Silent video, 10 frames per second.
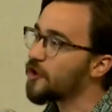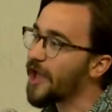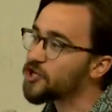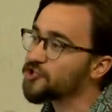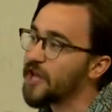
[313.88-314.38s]

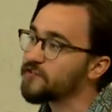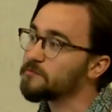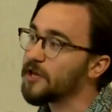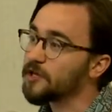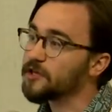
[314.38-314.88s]
actually have to
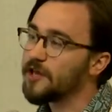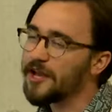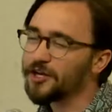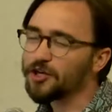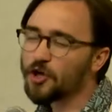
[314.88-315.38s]
make
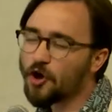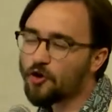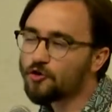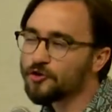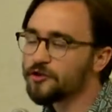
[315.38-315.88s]
any
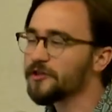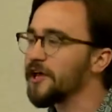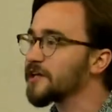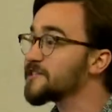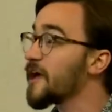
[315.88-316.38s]
code
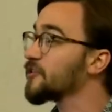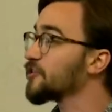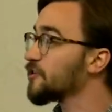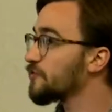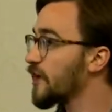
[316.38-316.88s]
like
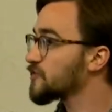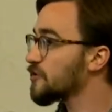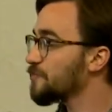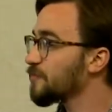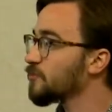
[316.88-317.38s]
technically faster,
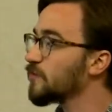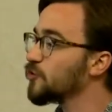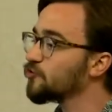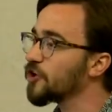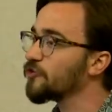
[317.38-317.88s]
but if
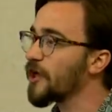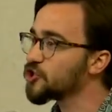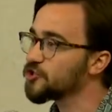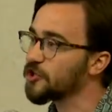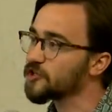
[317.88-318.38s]
you
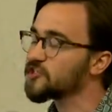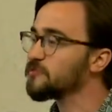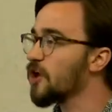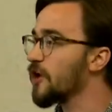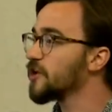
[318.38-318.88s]
rearrange things to
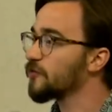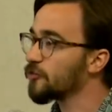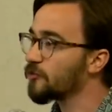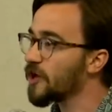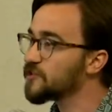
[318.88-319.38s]
be on different
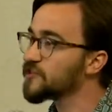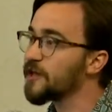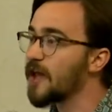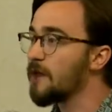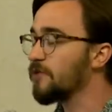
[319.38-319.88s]
threads
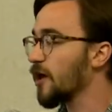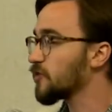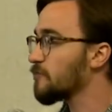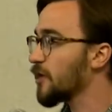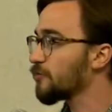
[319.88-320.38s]
and not block
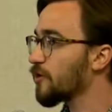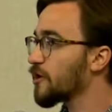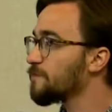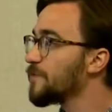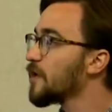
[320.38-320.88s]
the main thread,